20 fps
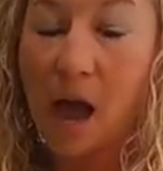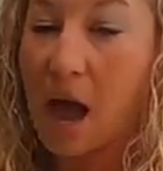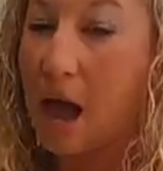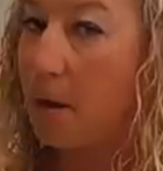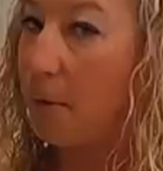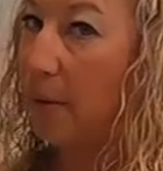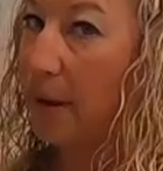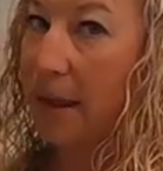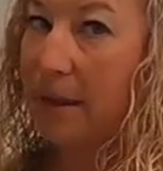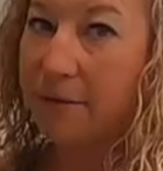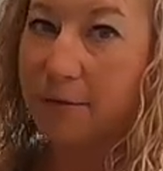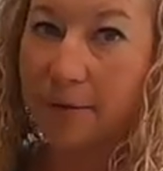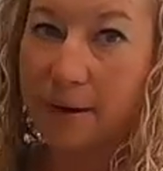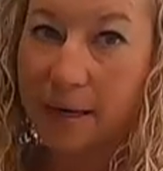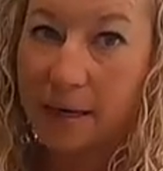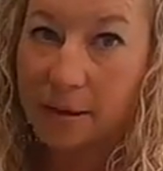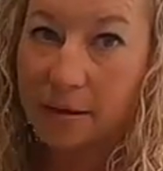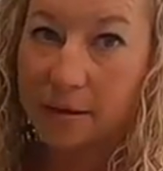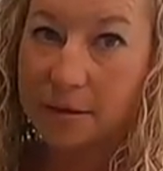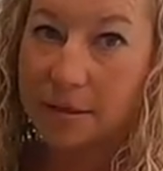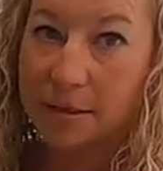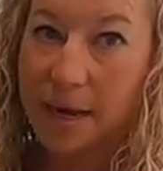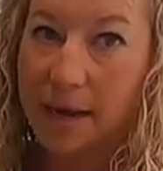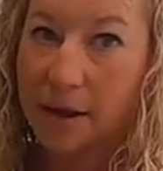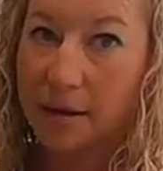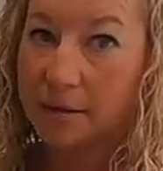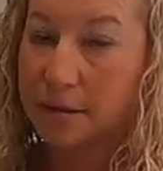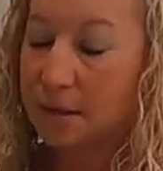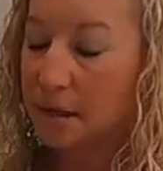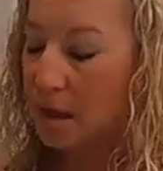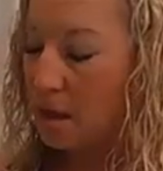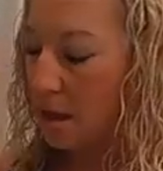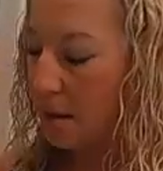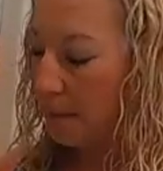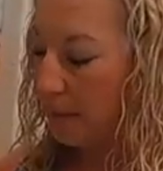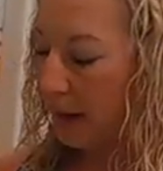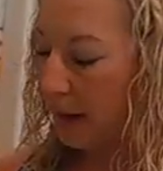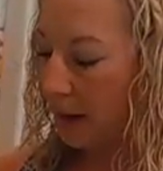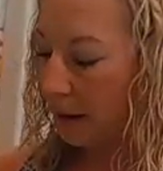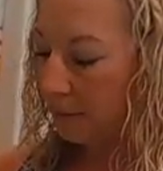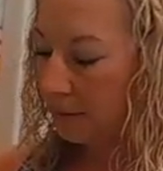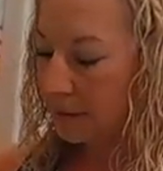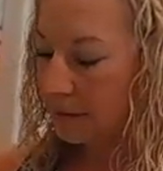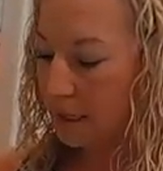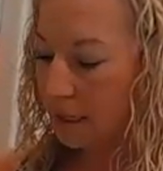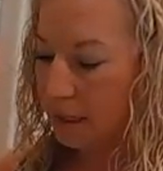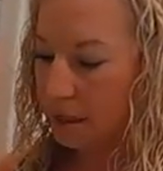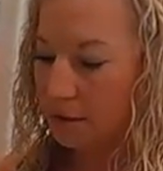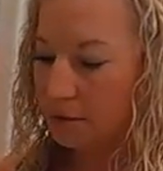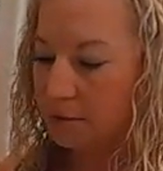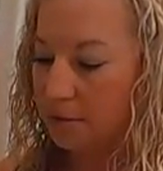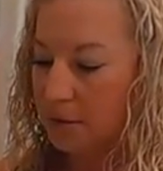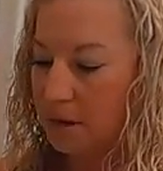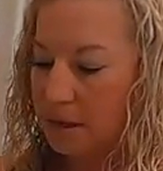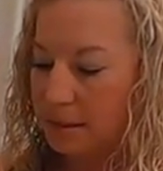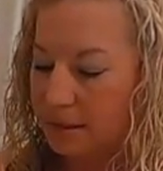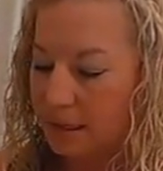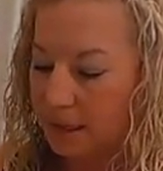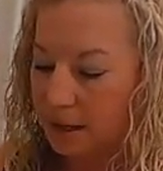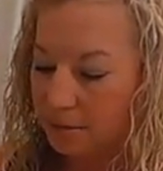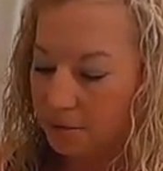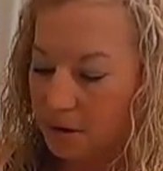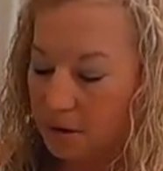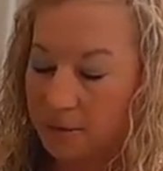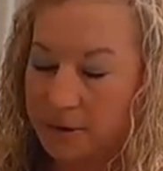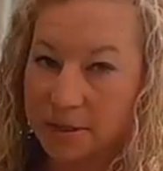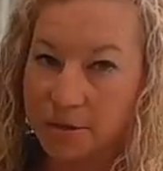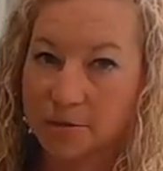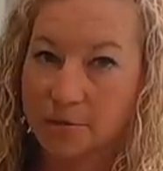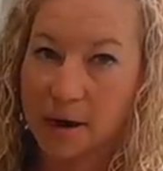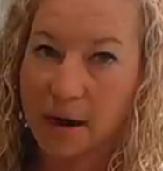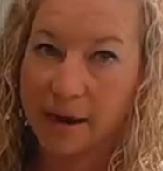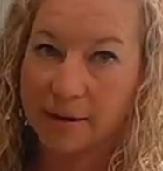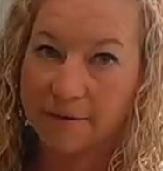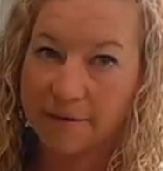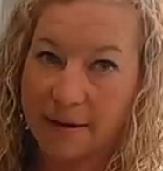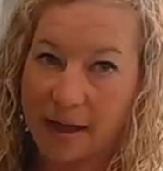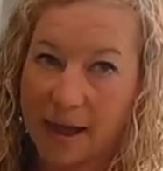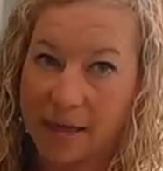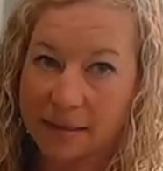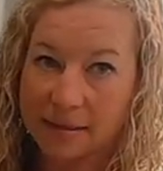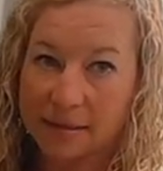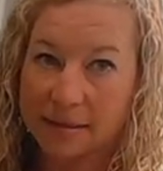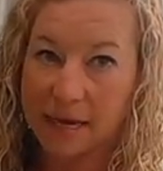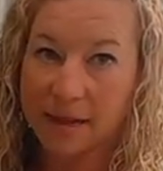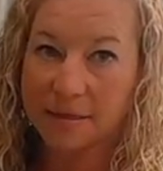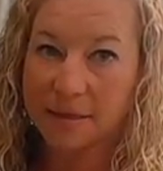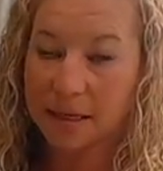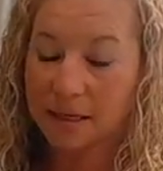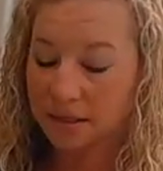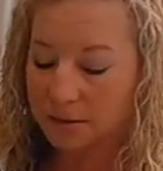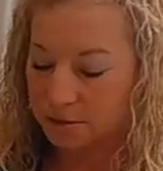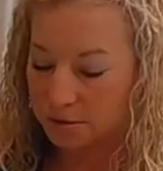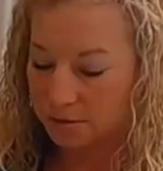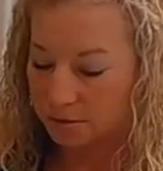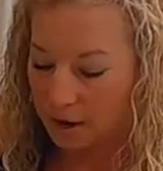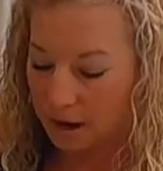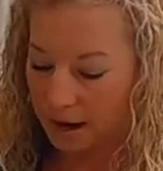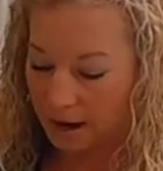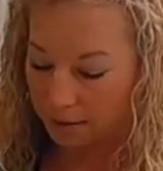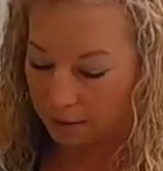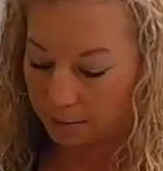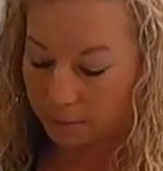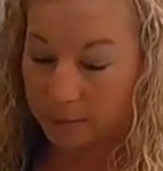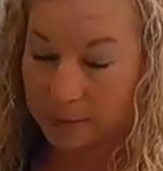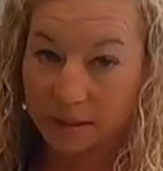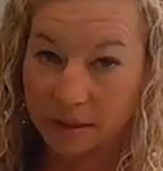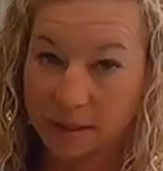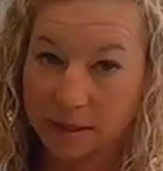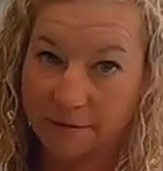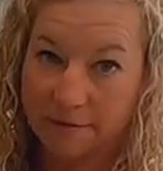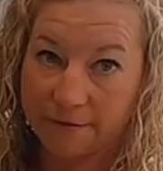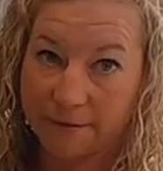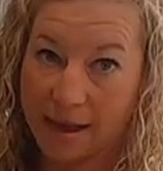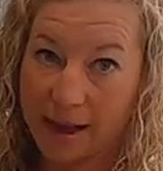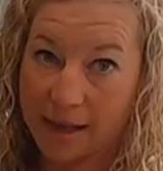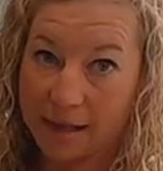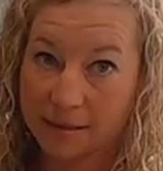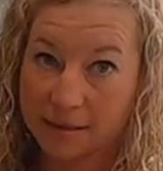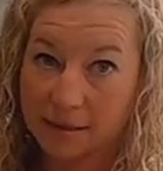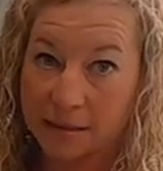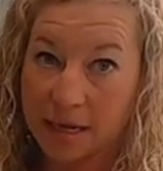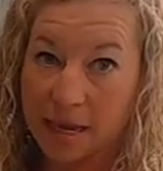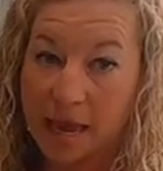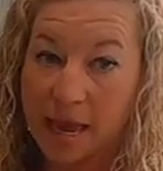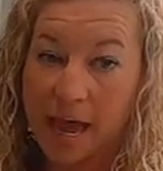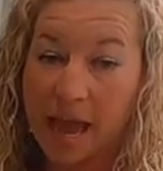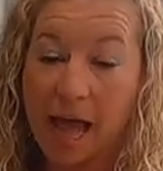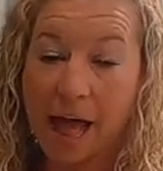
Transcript: Uh, we have regular towels, but I will tell you, they don't always dry fast. And these dry really fast.